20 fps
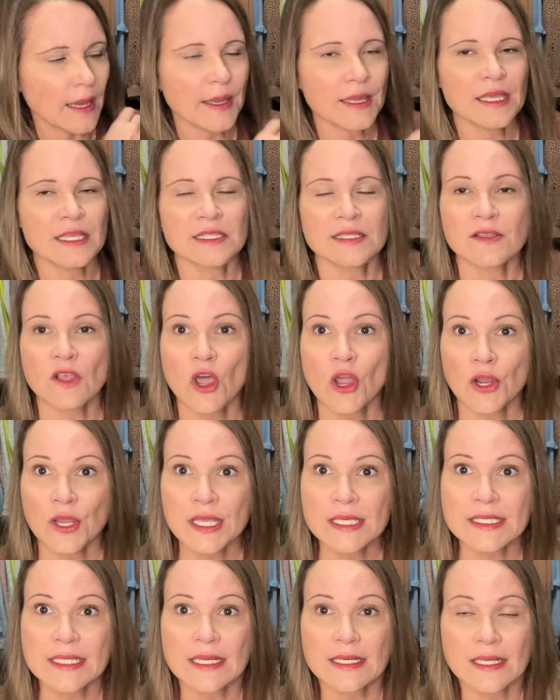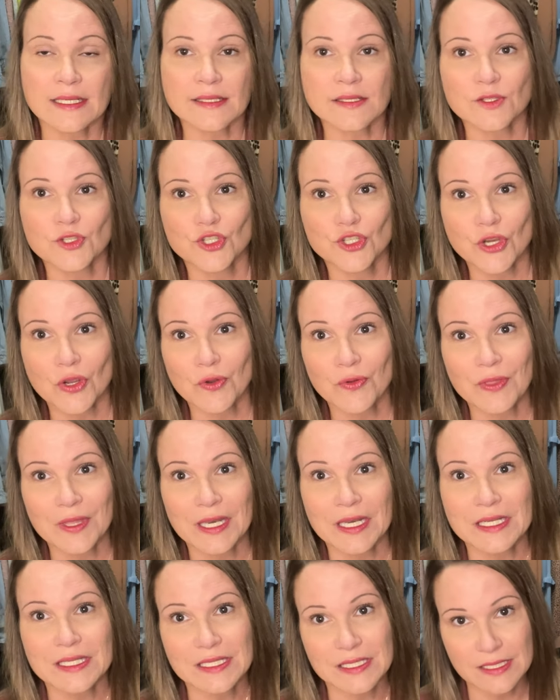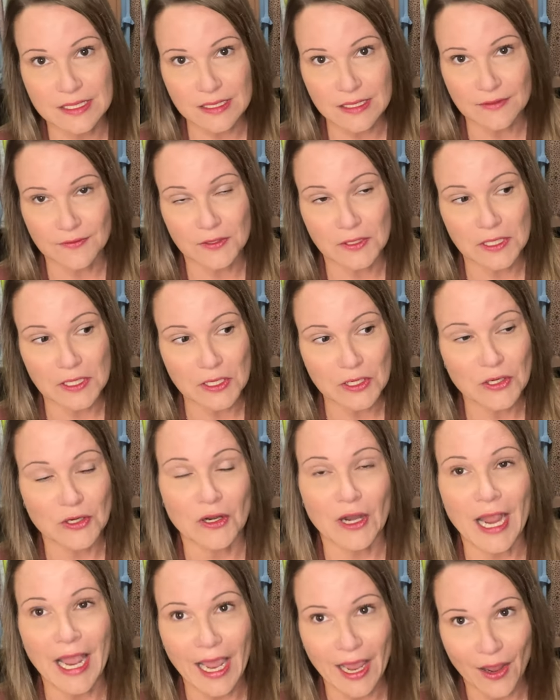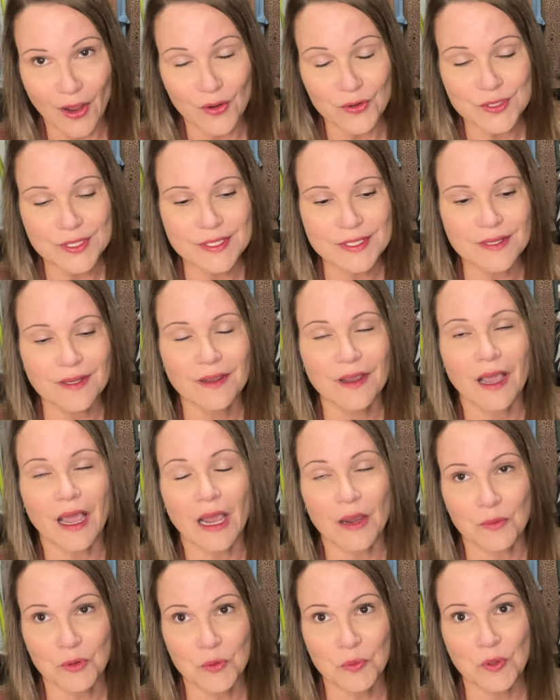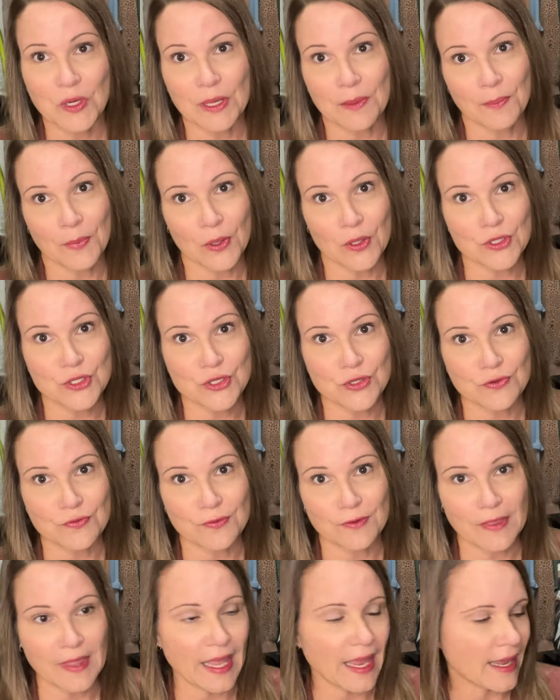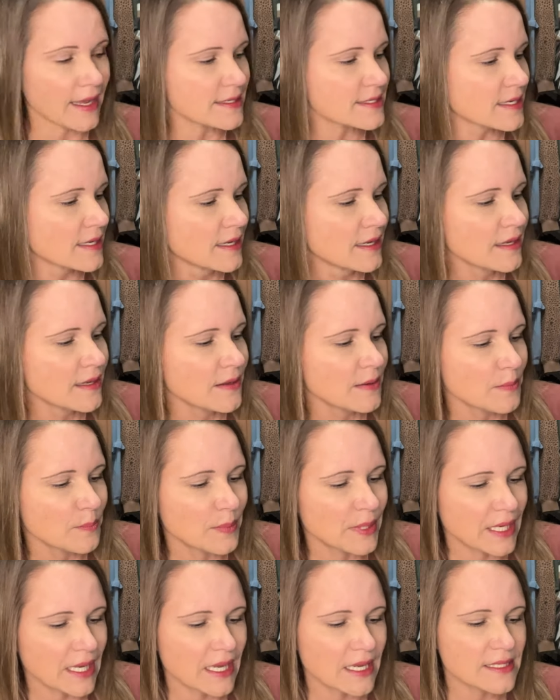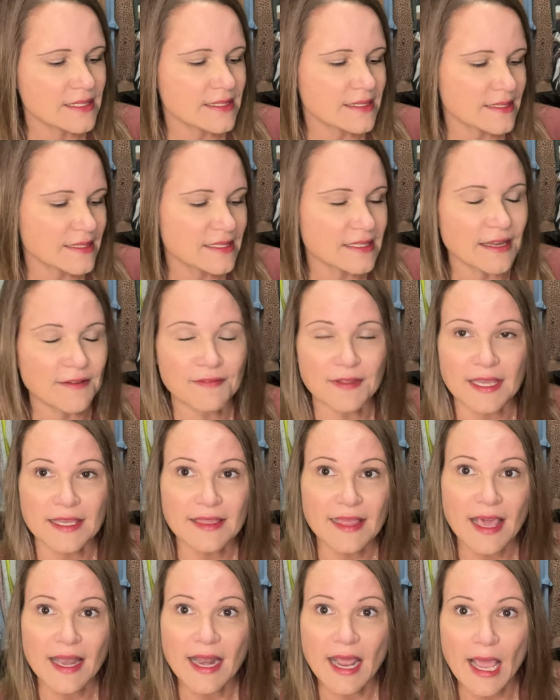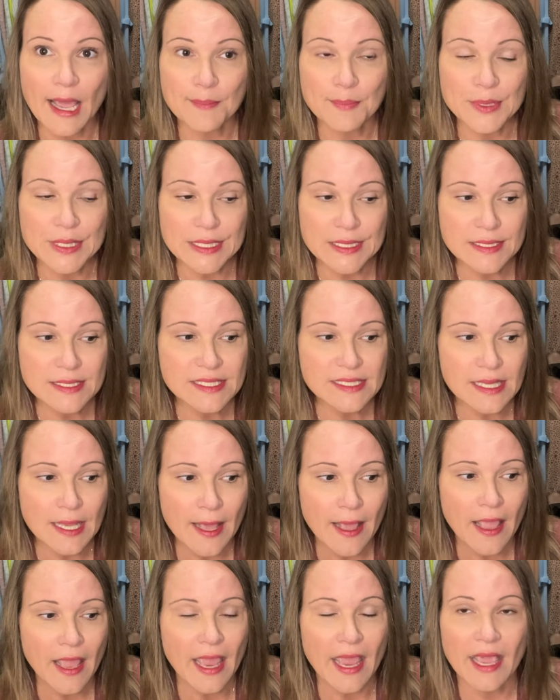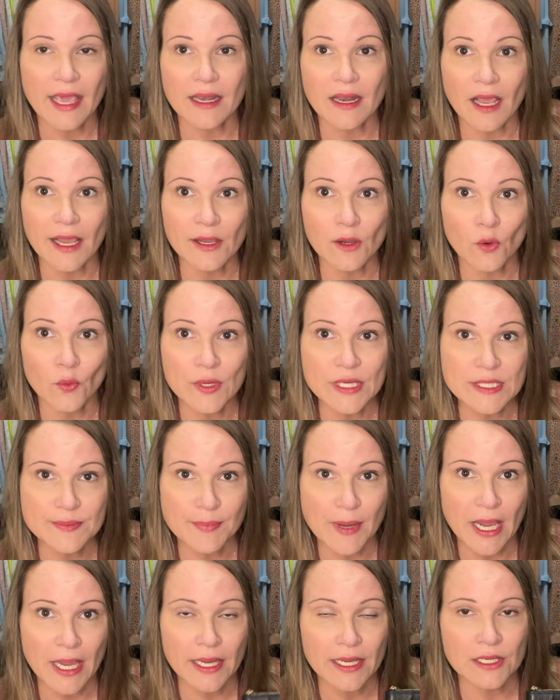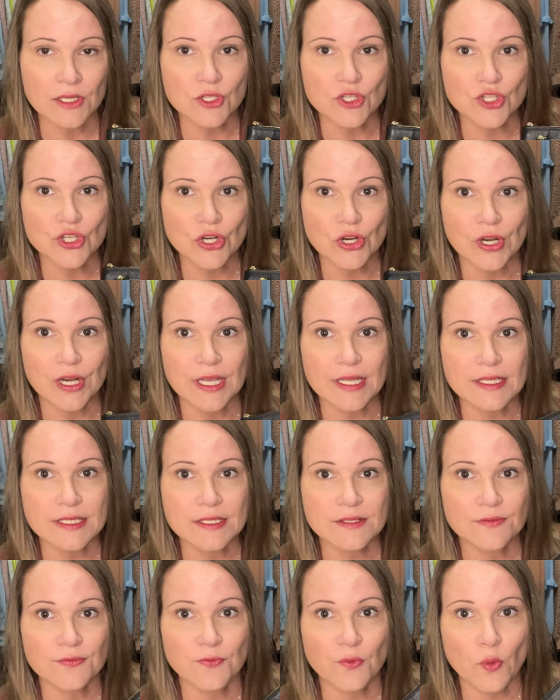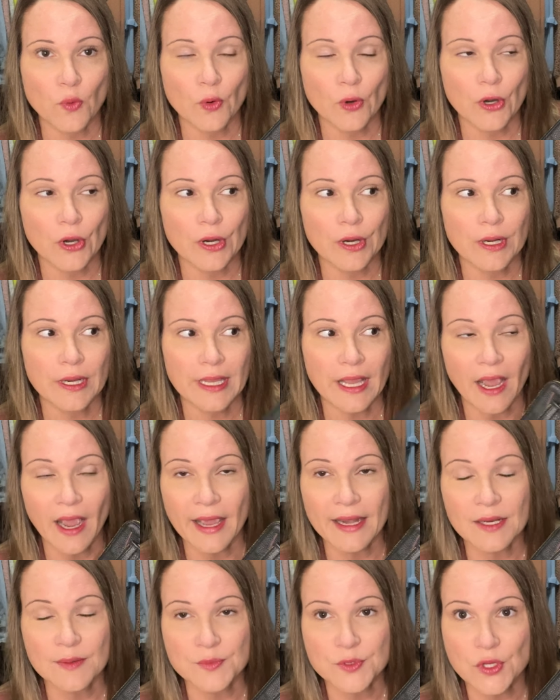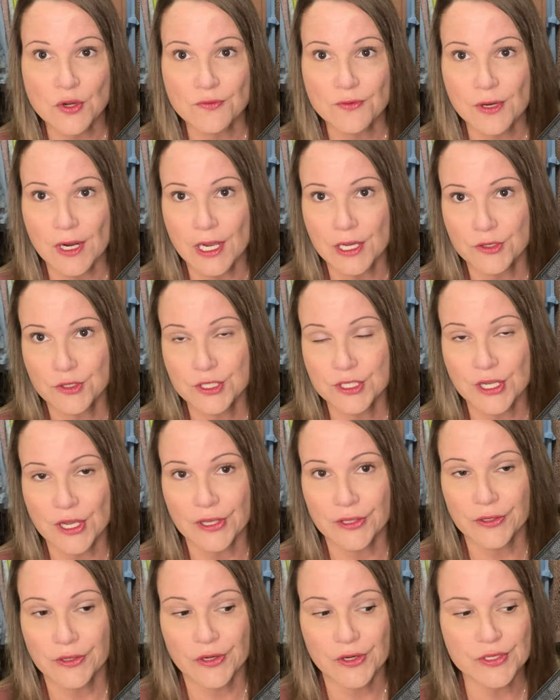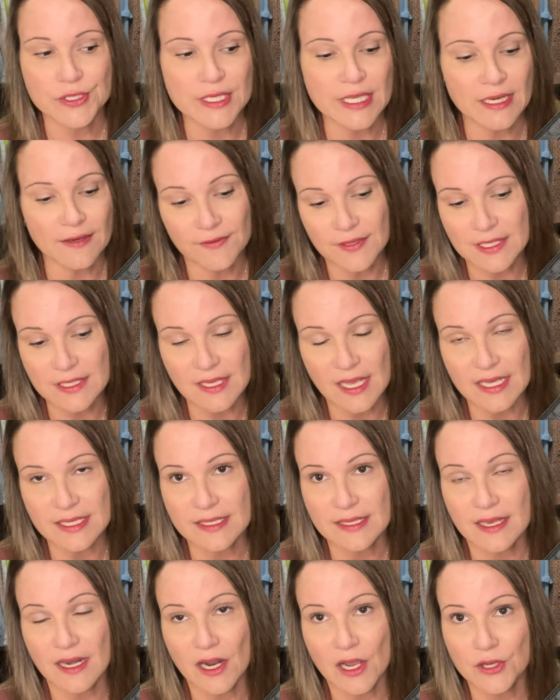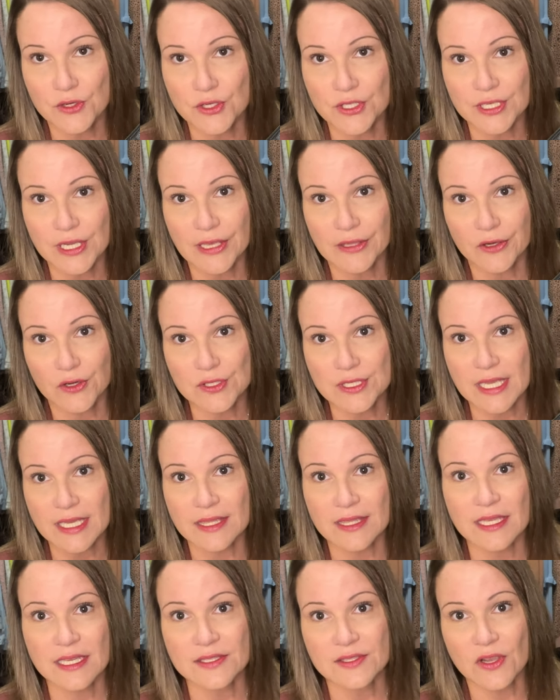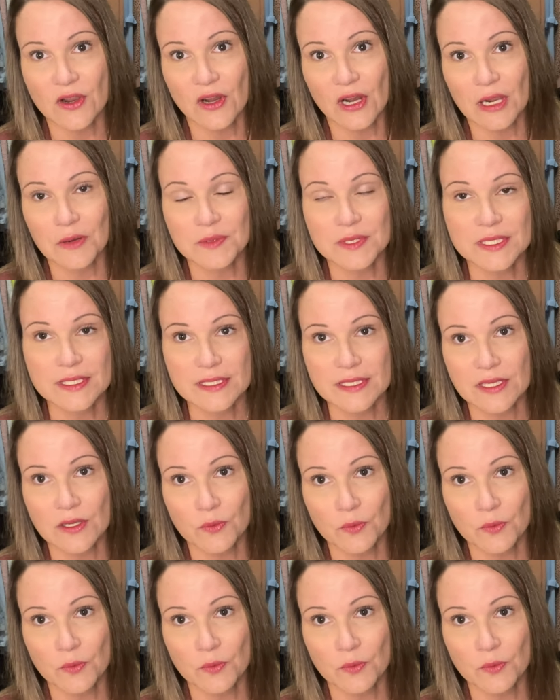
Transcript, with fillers: As long as it doesn't show that it's delivered at your house, I would reimburse you for that because stuff like that happens. And I always buy insurance for items over a $100. And if it's less than a $100, like these are, I would still